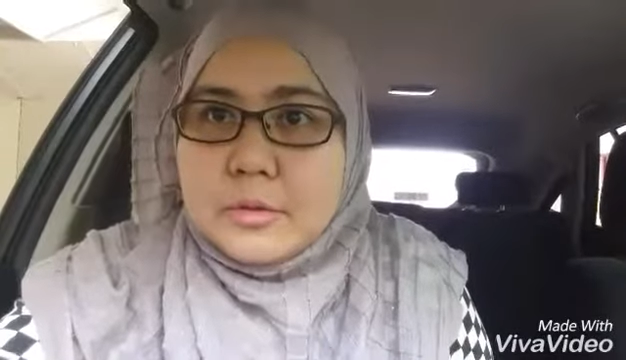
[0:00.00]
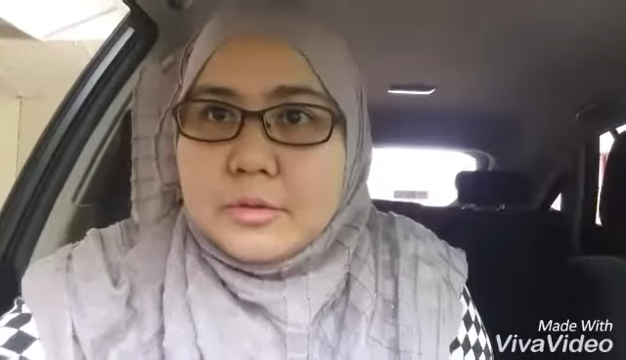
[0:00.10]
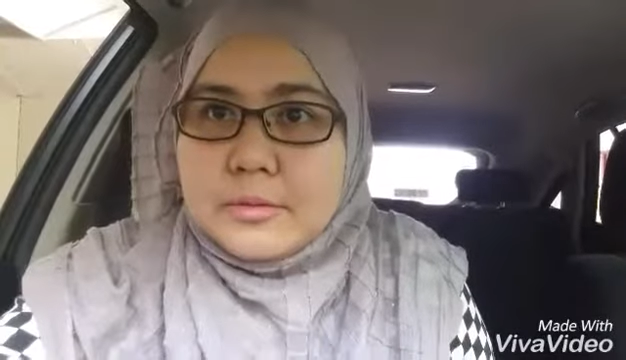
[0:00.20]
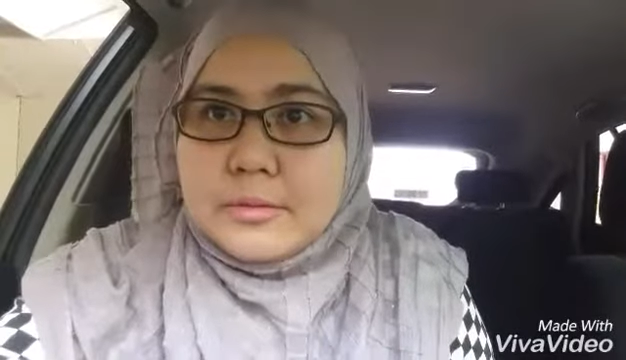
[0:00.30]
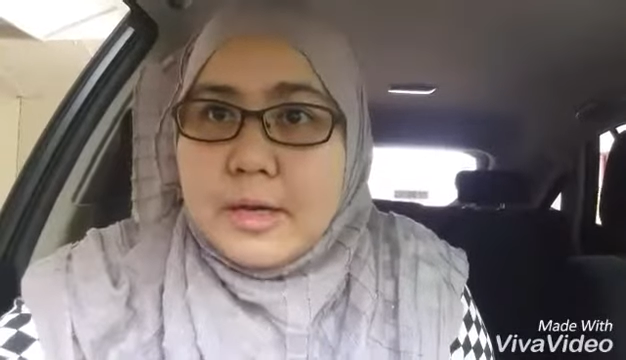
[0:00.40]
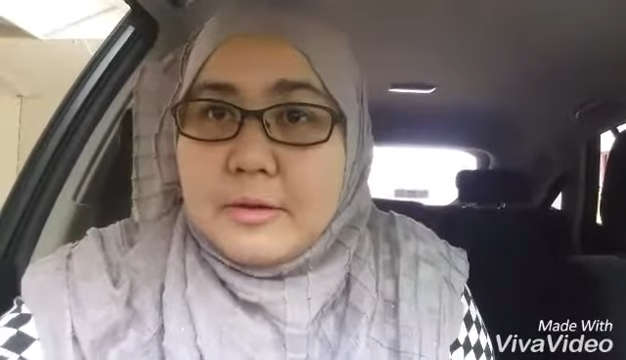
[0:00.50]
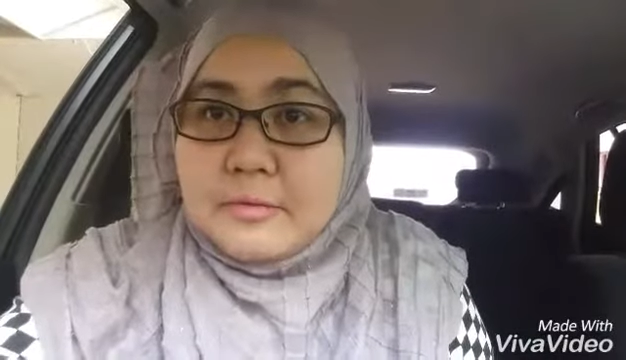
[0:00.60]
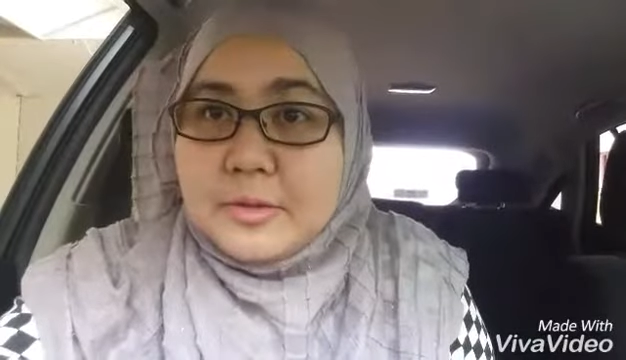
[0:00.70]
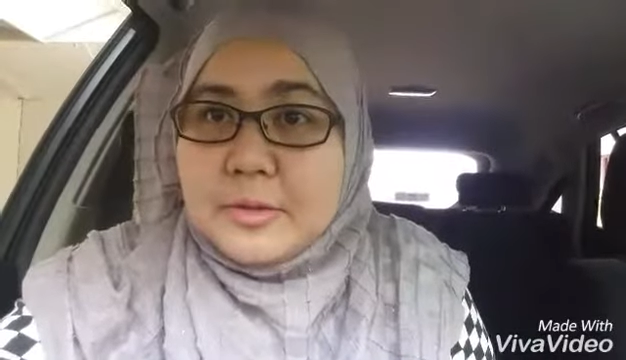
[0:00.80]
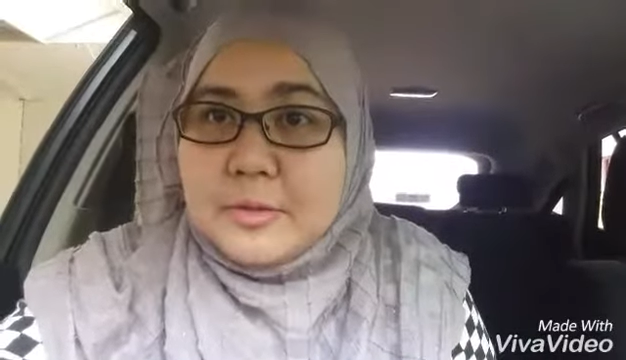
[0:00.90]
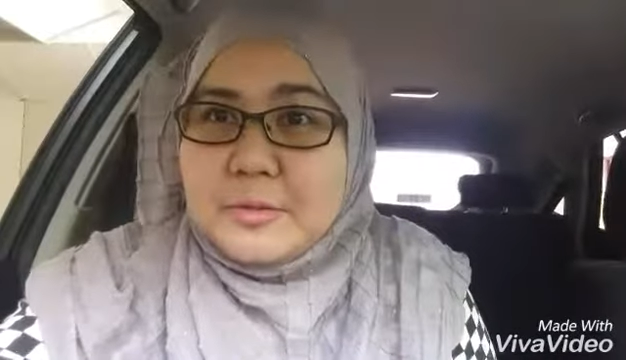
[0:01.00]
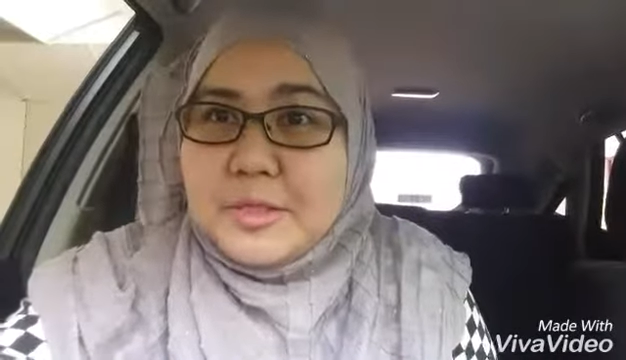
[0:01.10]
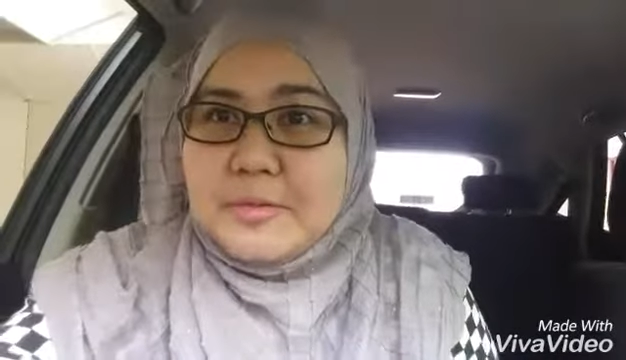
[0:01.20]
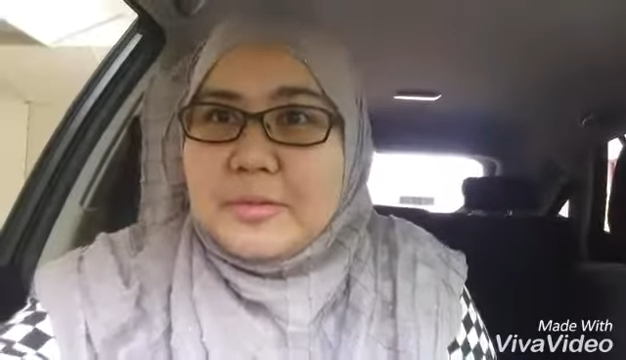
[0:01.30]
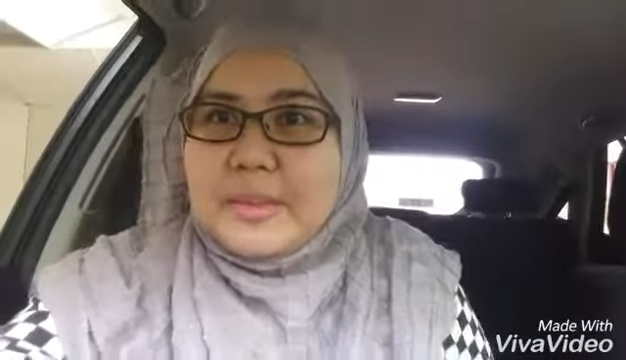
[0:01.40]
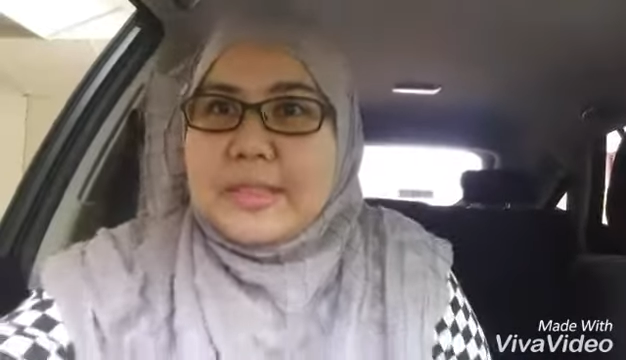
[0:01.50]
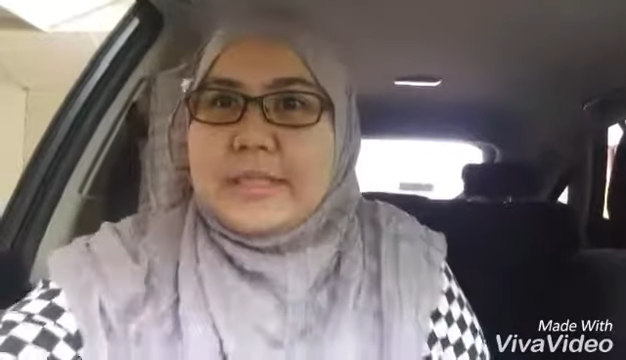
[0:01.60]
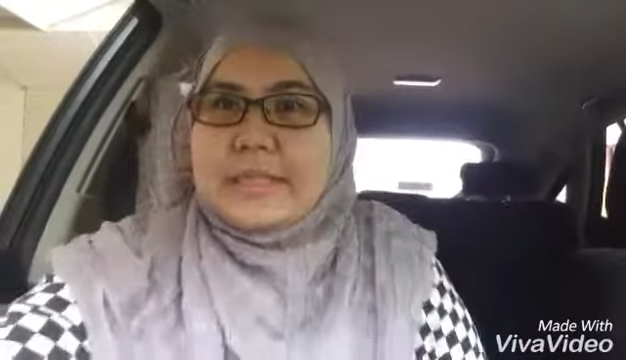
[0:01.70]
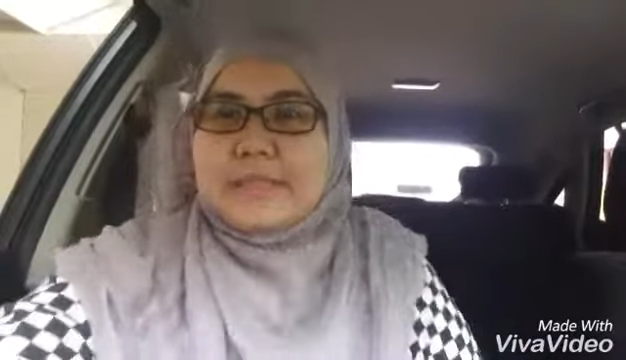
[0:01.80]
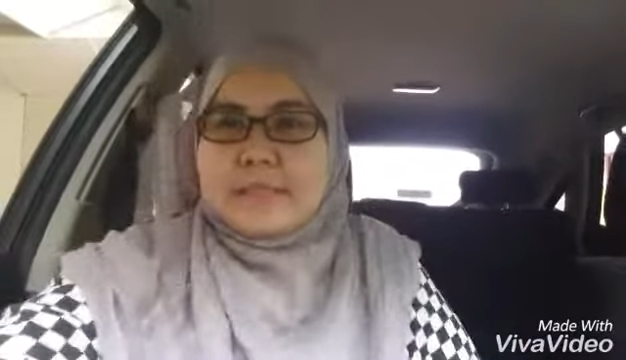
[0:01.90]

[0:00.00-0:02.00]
Good afternoon, everybody.